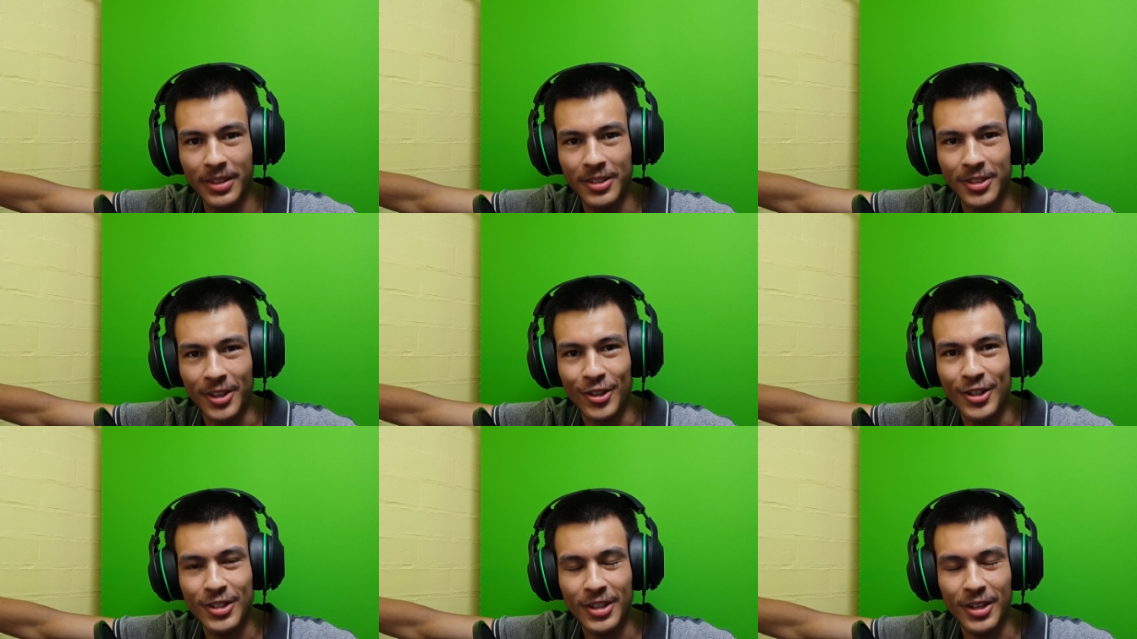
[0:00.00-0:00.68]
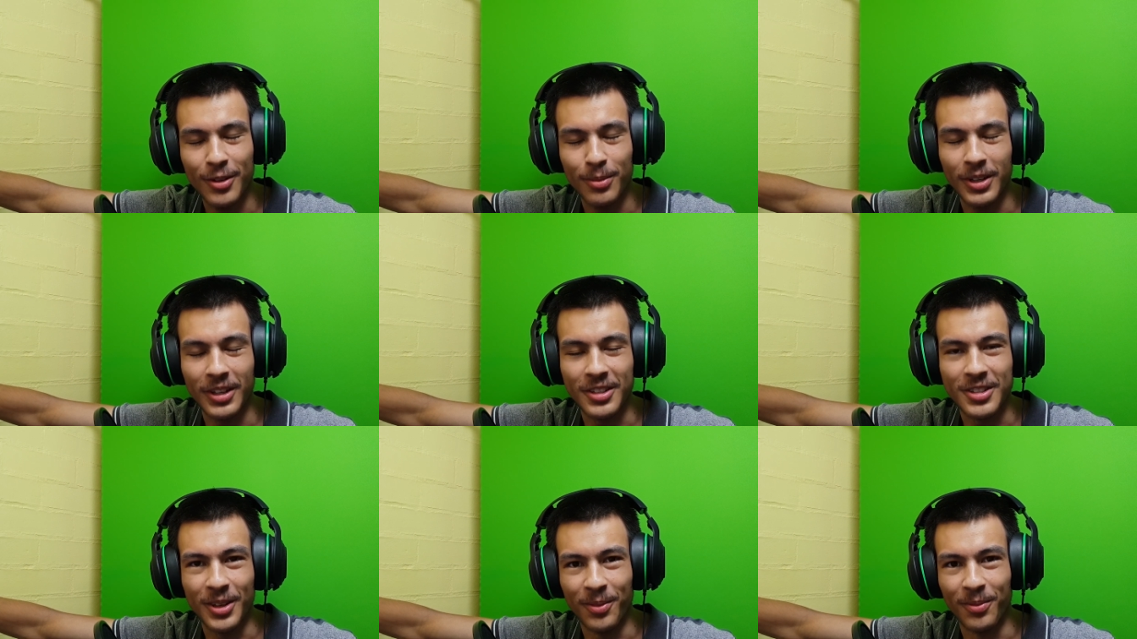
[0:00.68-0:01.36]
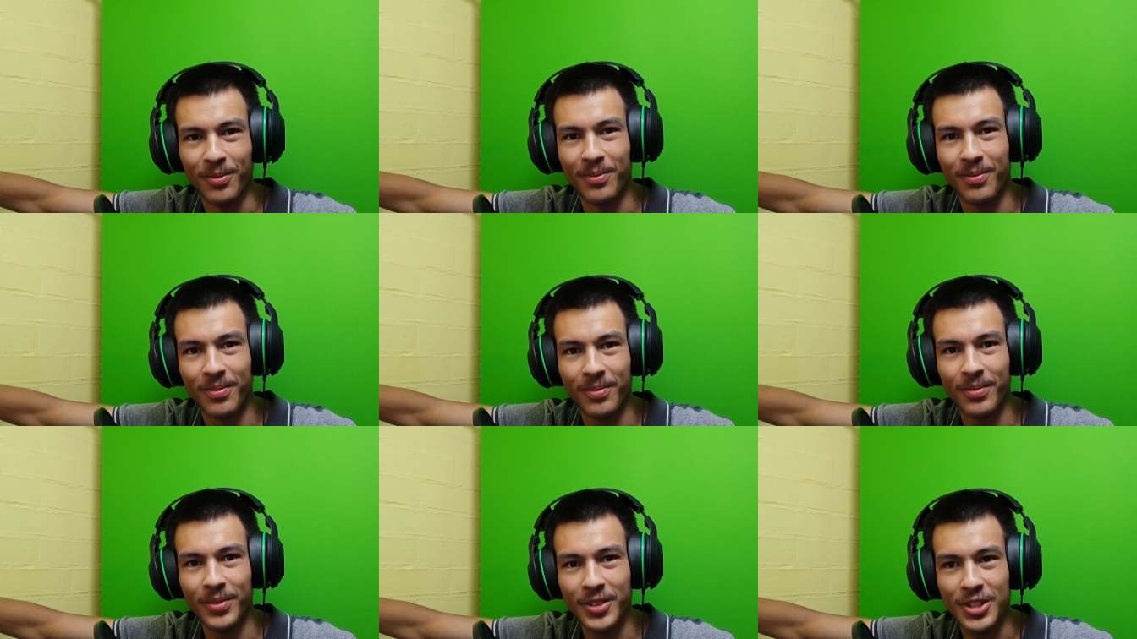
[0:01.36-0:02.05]
so just to give me some
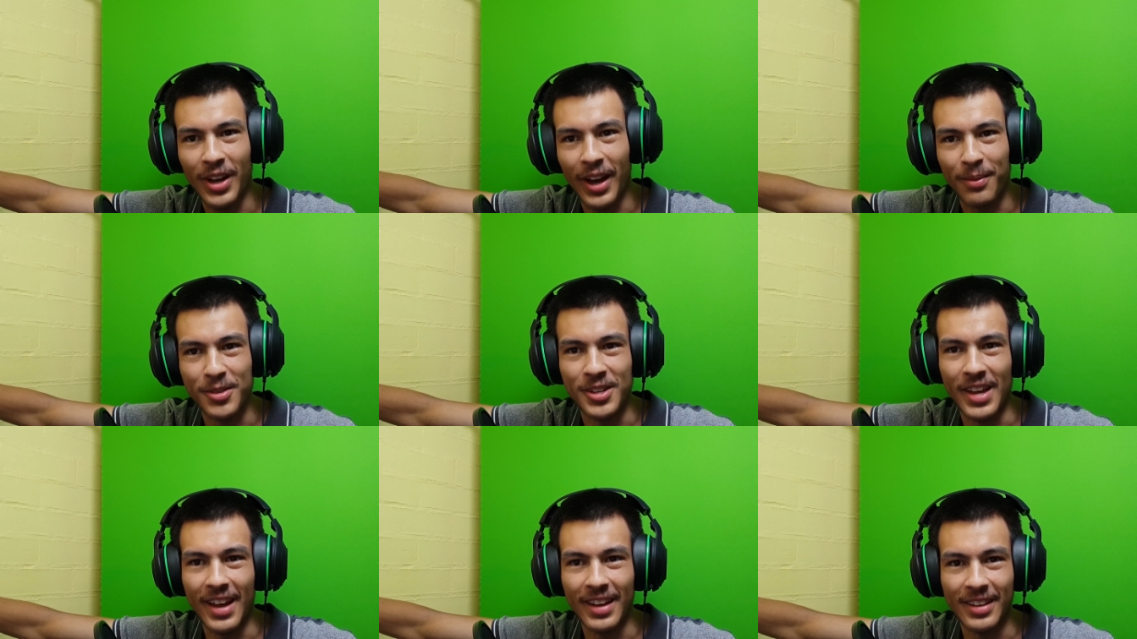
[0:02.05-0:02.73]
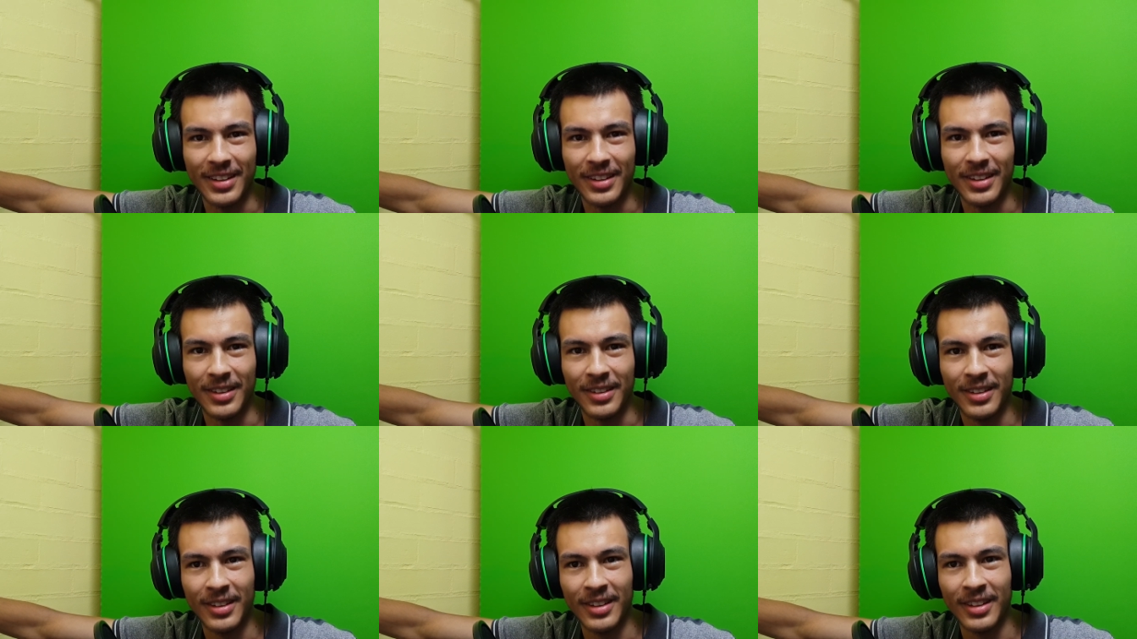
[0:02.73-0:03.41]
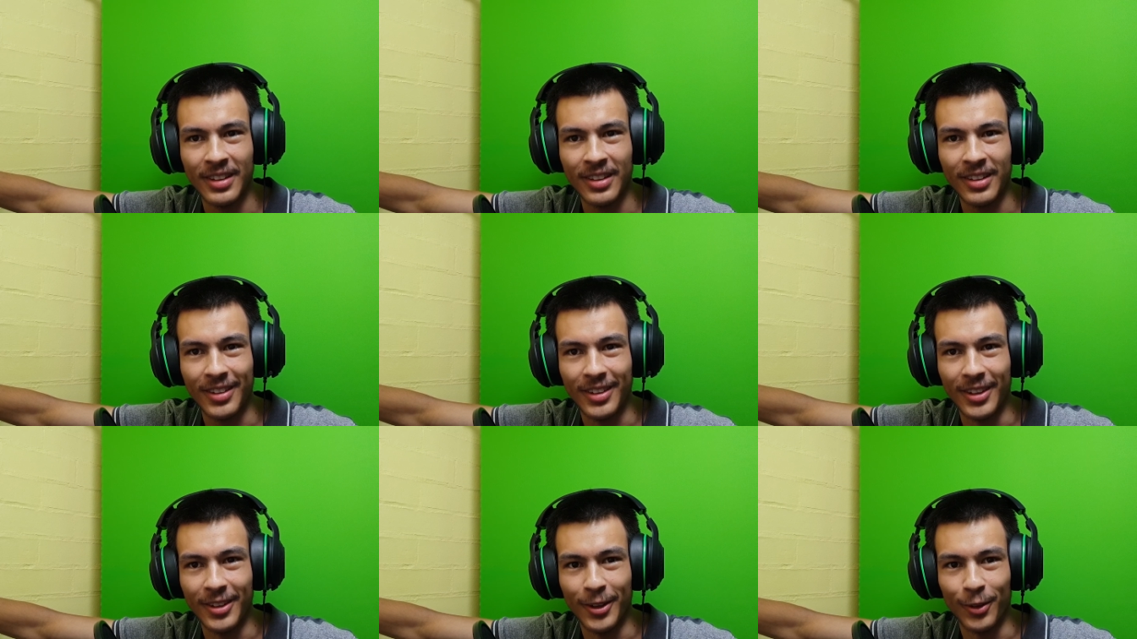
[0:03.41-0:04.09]
time to edit and, you
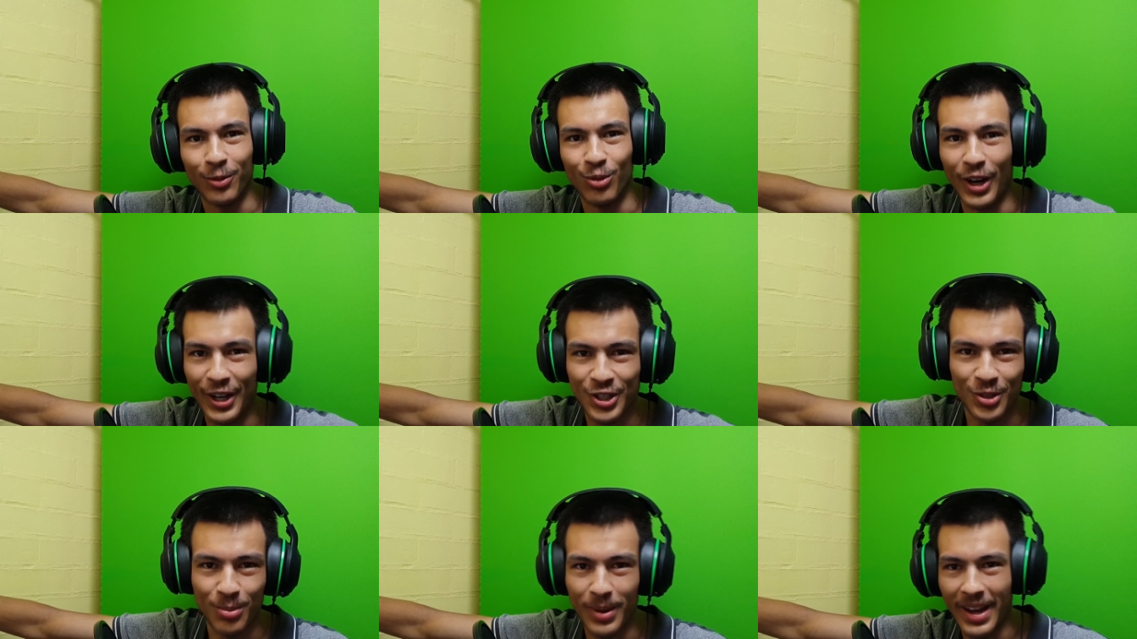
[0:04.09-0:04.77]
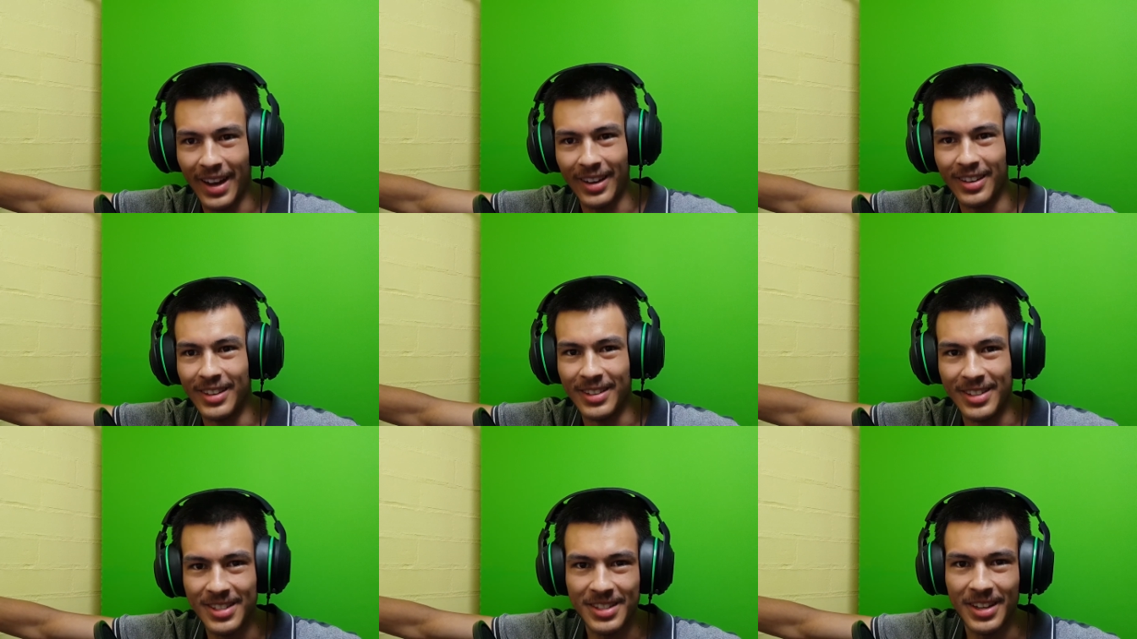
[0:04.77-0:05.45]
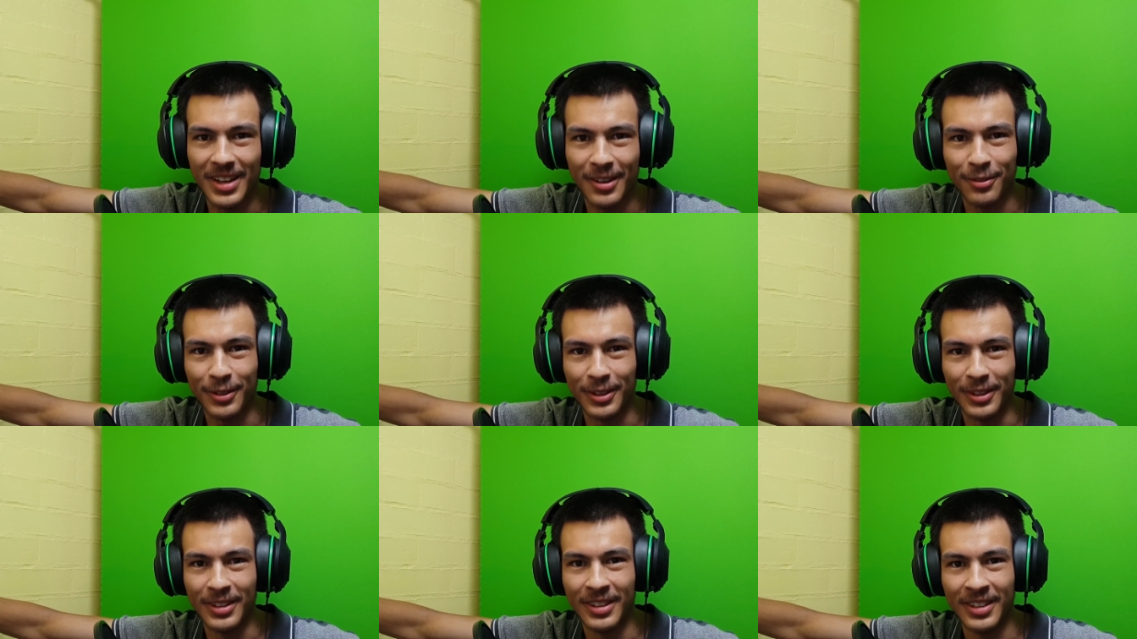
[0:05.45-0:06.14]
know, not rush about it and stuff,
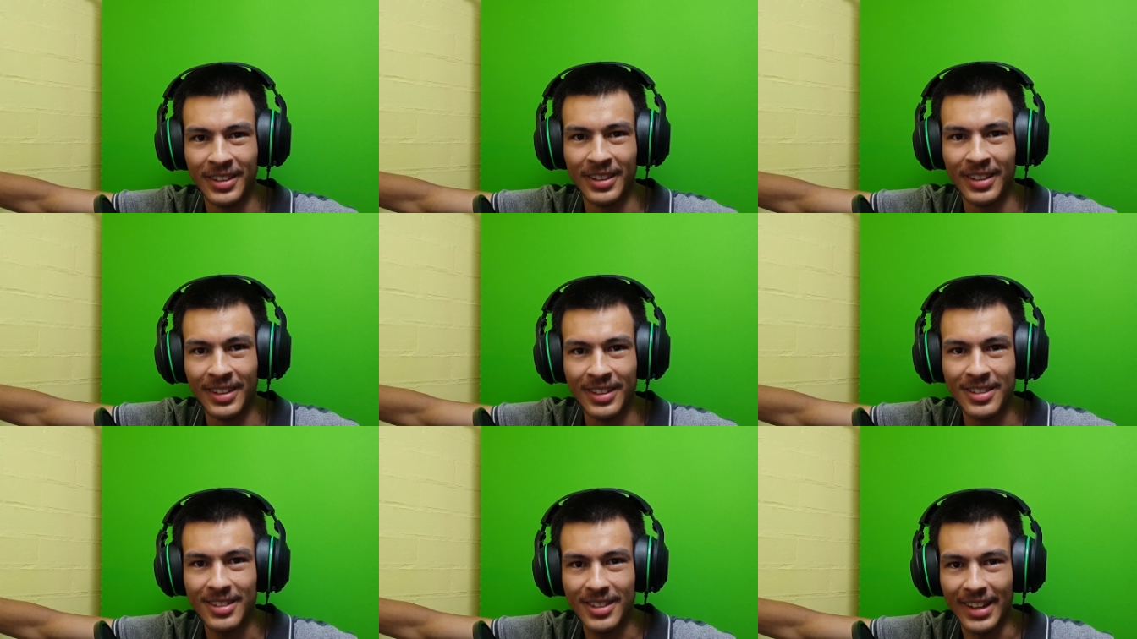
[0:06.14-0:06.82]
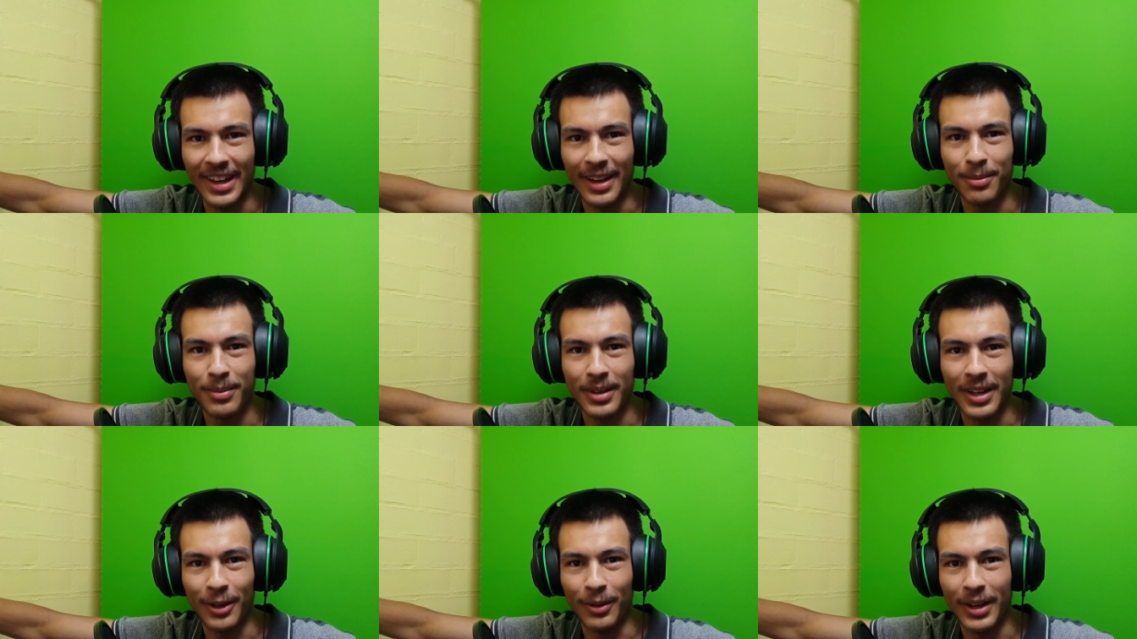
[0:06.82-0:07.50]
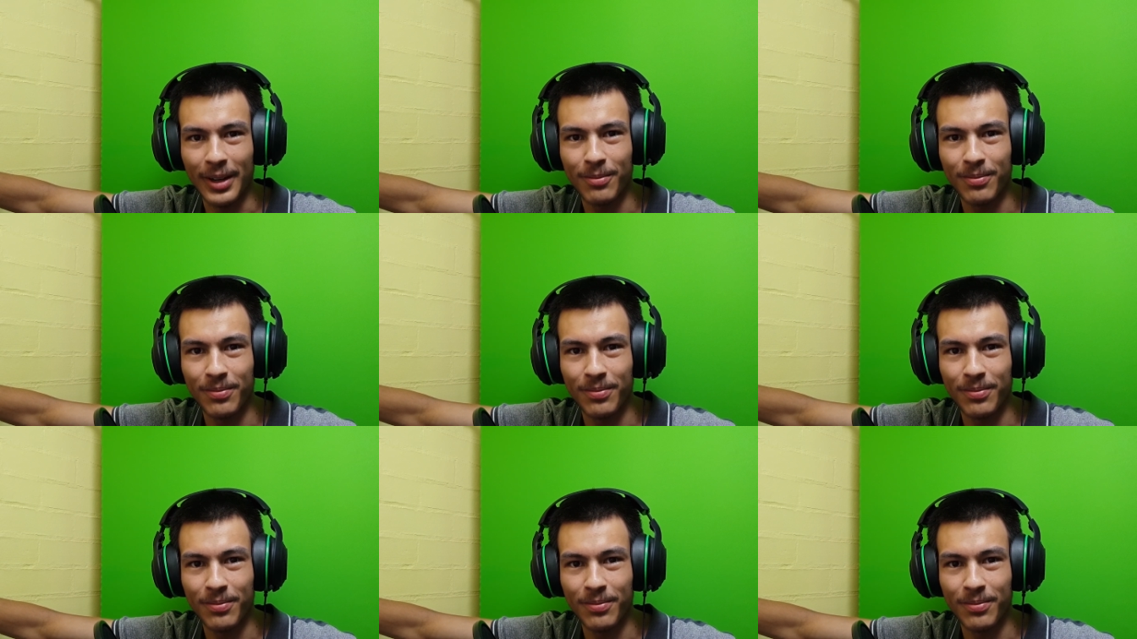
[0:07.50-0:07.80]
and so yeah, anyway,